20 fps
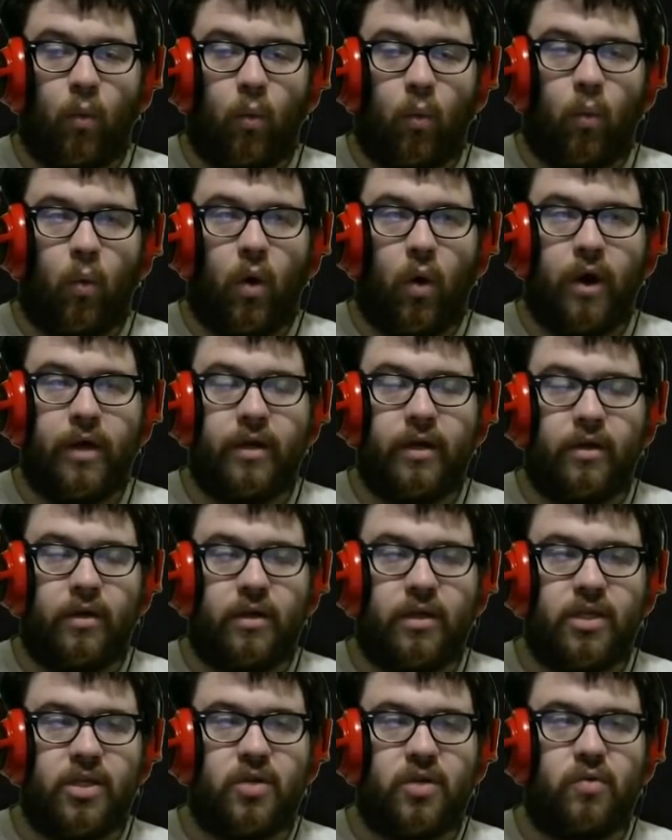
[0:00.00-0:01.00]
one or
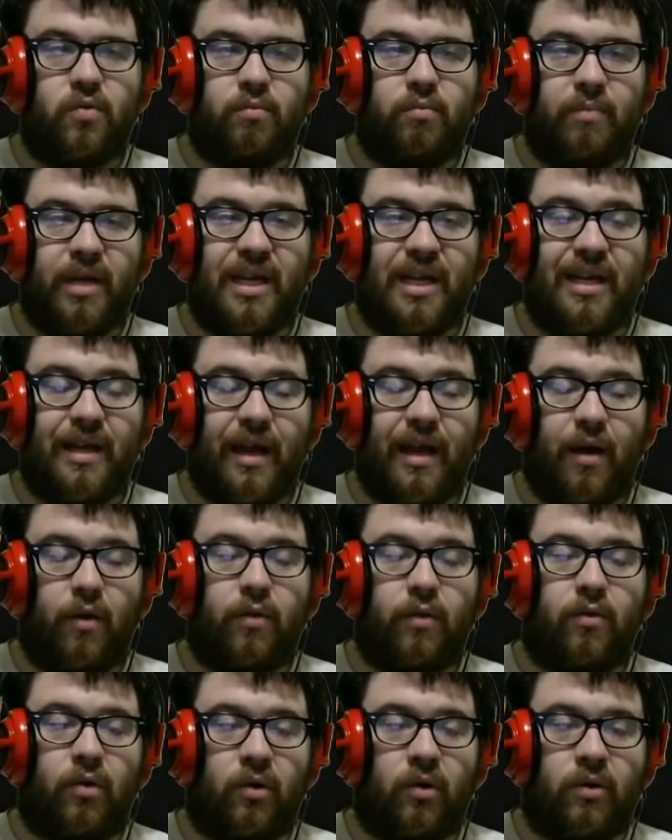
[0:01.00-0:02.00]
two minion health
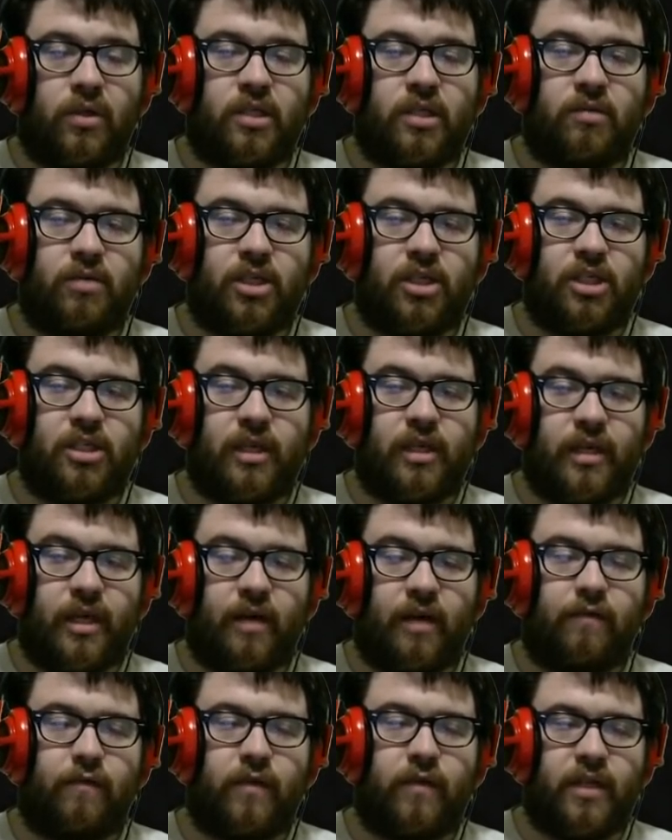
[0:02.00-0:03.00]
rolls, which is
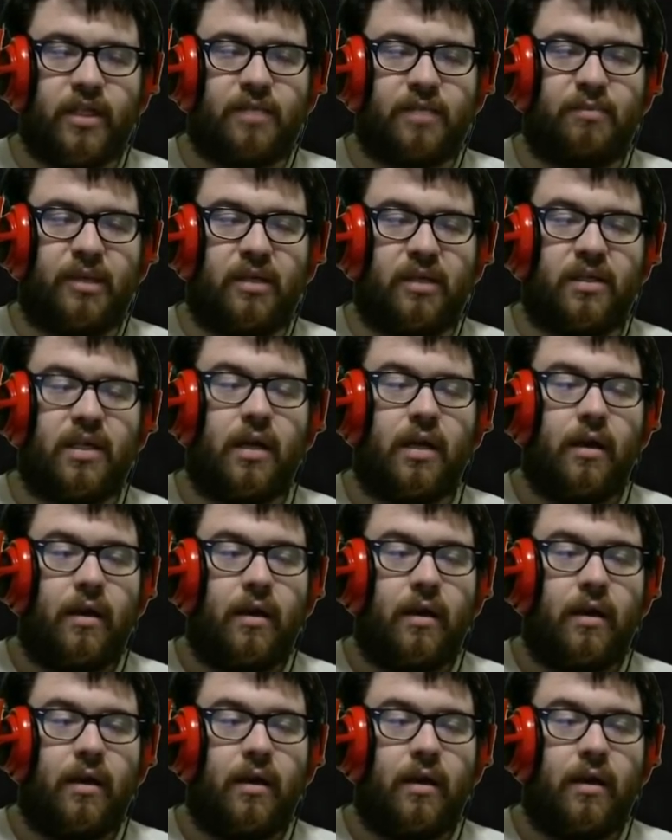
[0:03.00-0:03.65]
enough for this build.